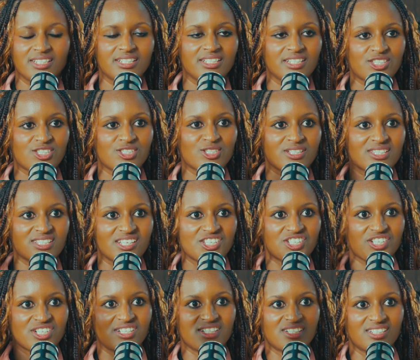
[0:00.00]
it's not
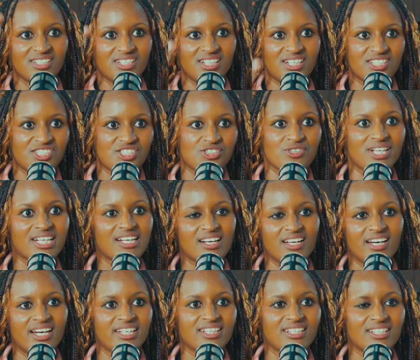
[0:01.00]
such a straight
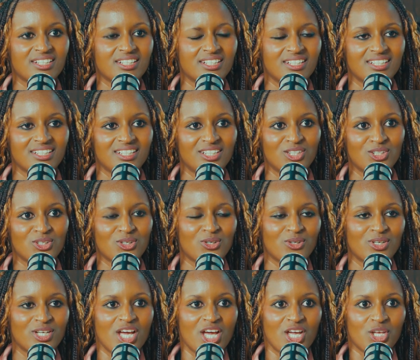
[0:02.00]
line. You
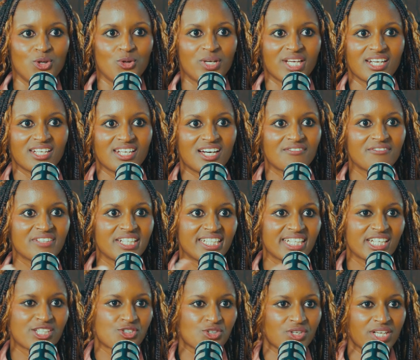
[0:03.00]
know, you can
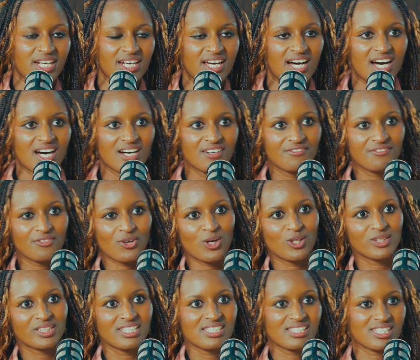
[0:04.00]
navigate, you can have
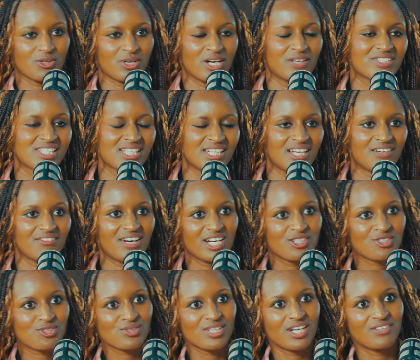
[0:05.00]
all this. The way I've said, I've
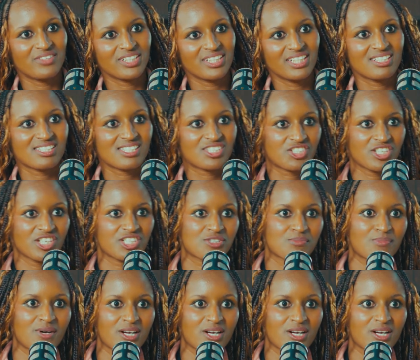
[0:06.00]
had to navigate, change